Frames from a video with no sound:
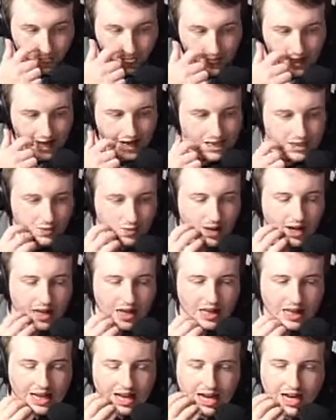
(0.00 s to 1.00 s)
as
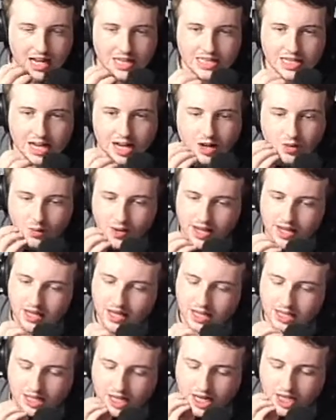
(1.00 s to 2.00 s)
well, and we
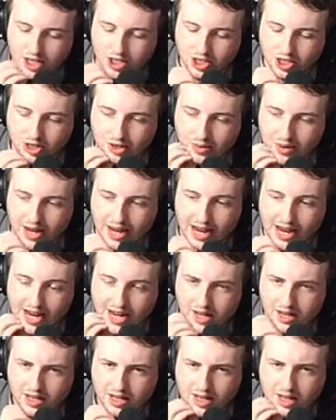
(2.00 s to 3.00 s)
can do
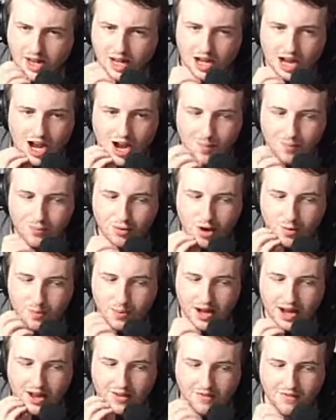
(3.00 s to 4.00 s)
a
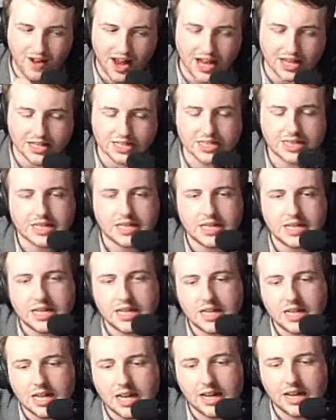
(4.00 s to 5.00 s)
proper event
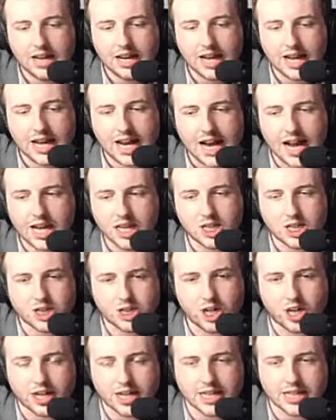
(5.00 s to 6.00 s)
at
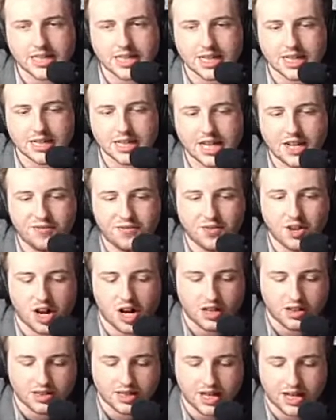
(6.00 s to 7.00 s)
Donington. If
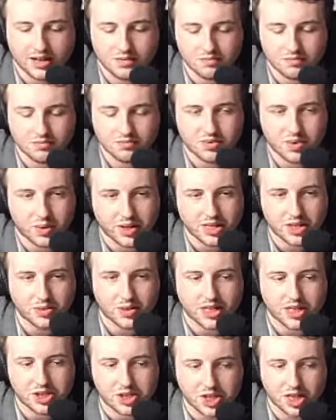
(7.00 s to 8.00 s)
not, then
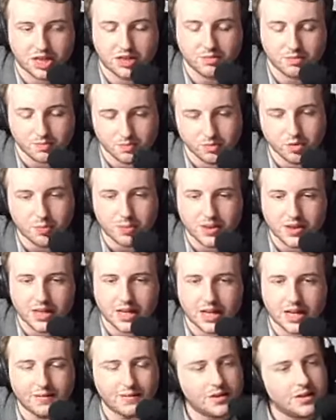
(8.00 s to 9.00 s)
2022 we'll be
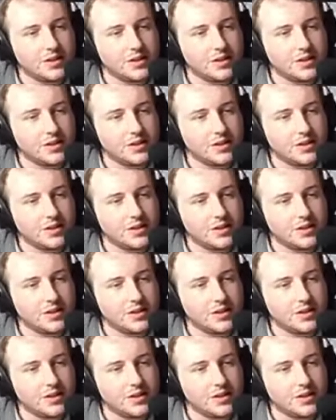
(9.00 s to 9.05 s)
there